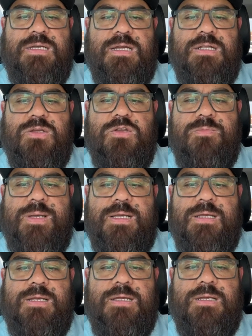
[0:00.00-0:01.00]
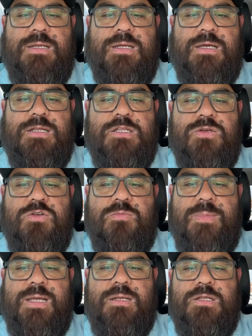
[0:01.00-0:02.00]
and do you
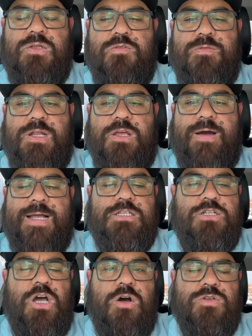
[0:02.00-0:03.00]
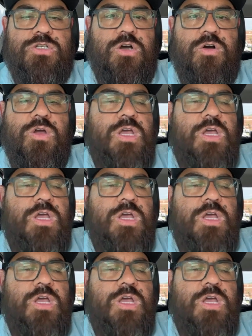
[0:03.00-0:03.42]
mainly do video ads? No. So